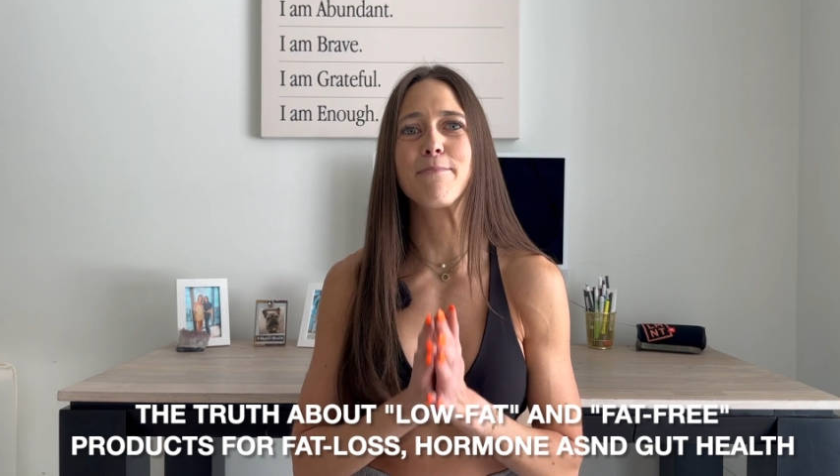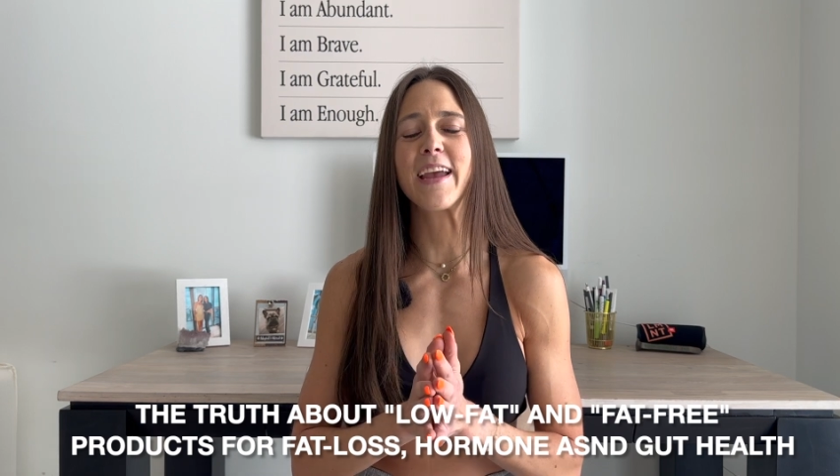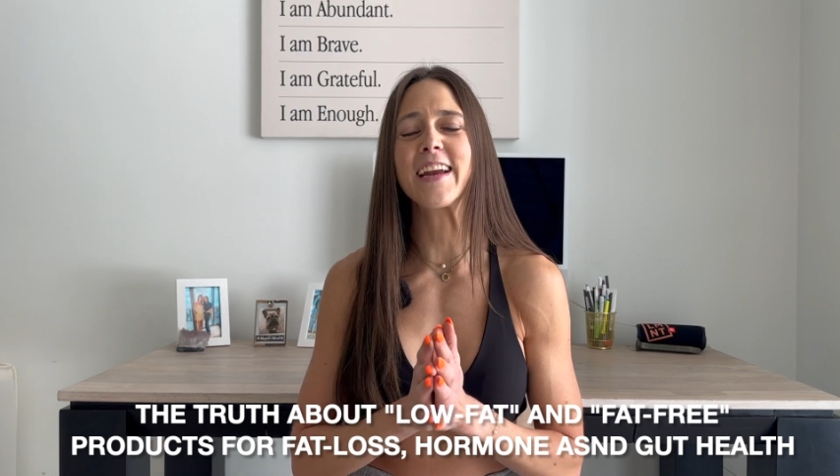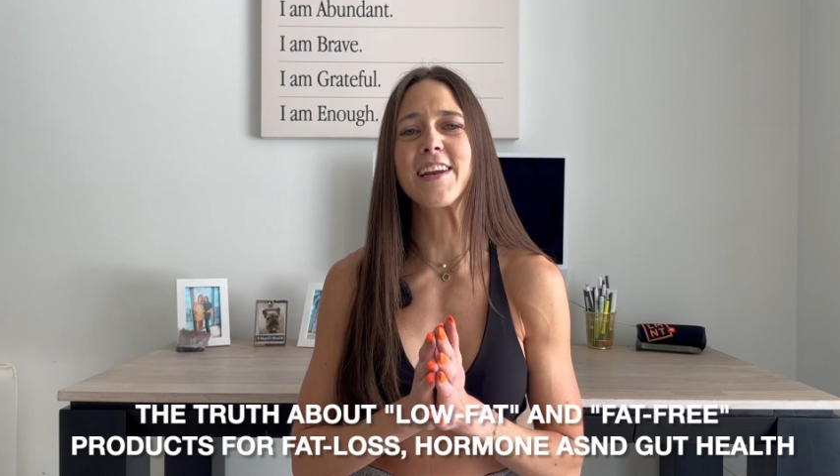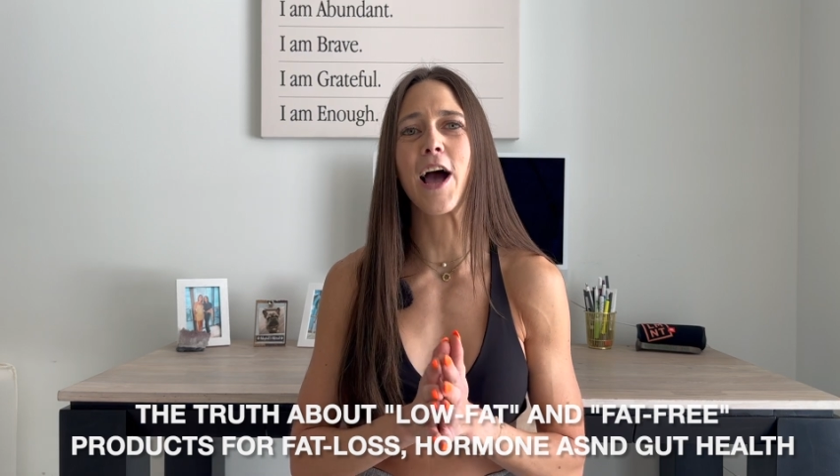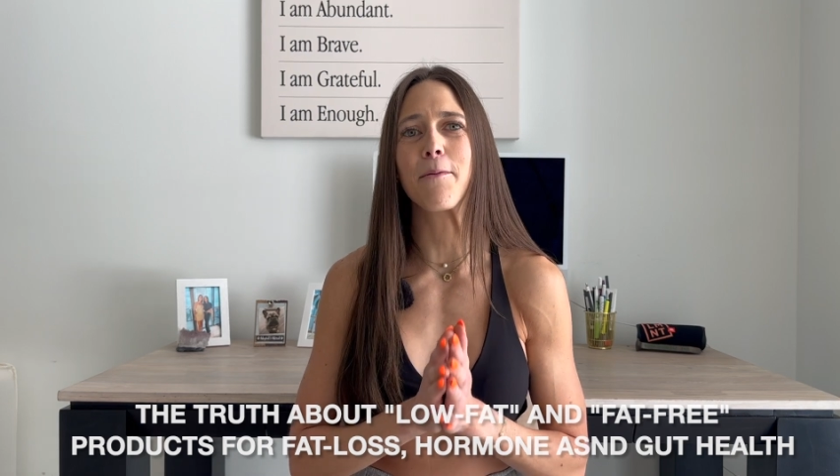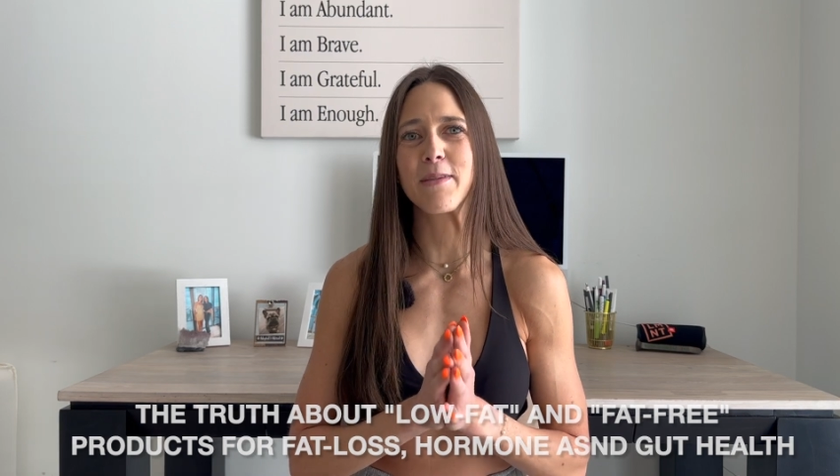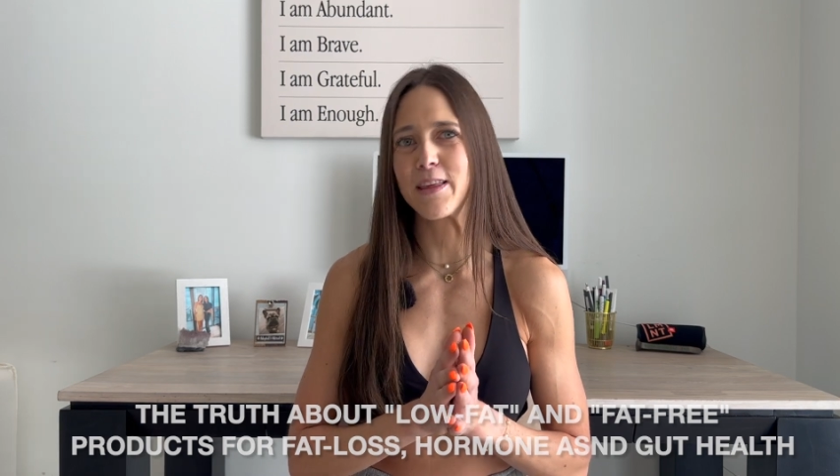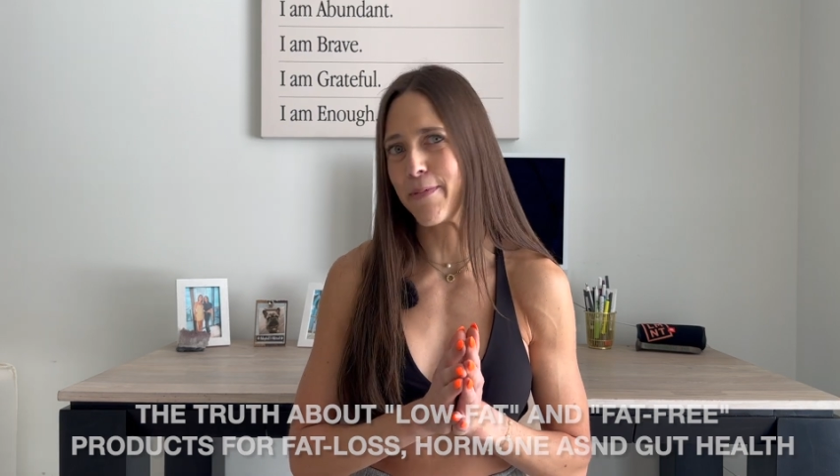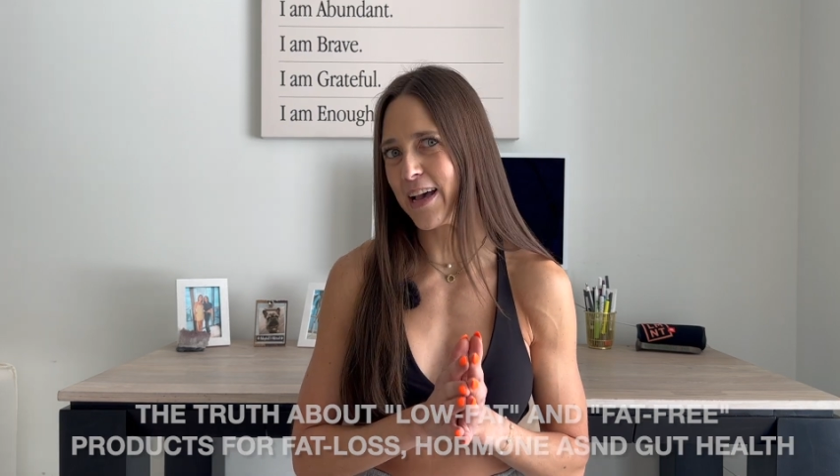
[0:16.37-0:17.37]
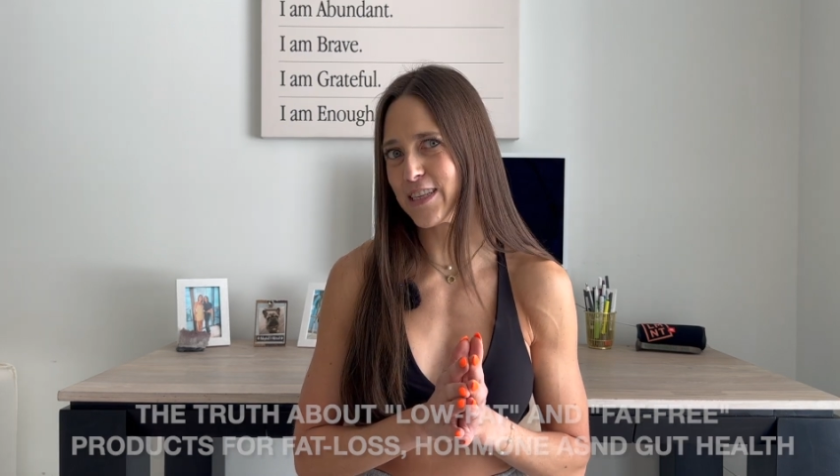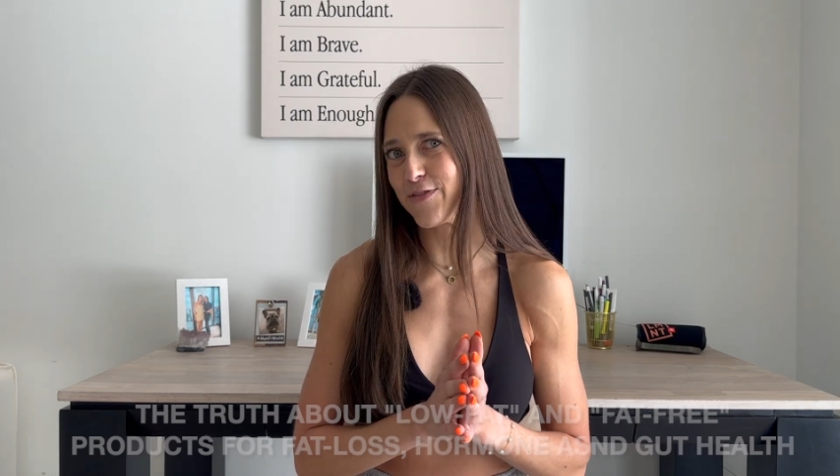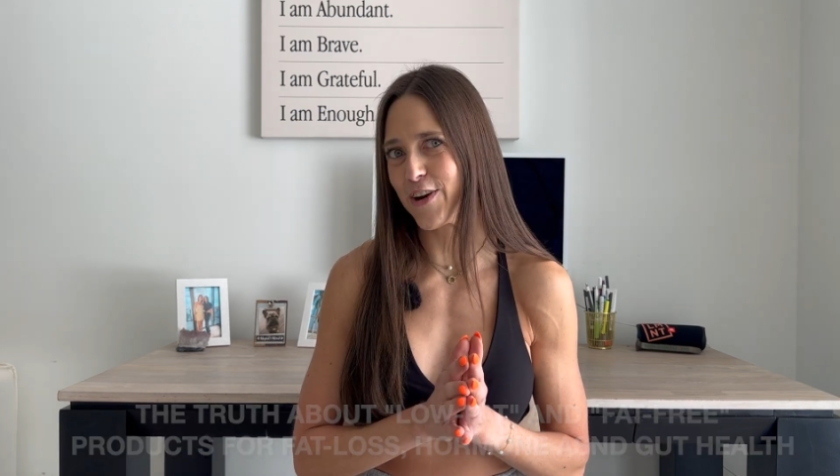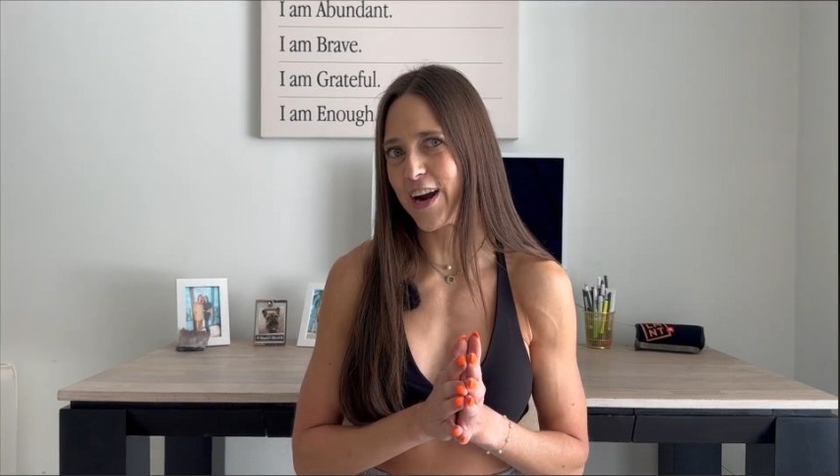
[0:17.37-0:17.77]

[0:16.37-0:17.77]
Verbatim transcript: may not be the best for our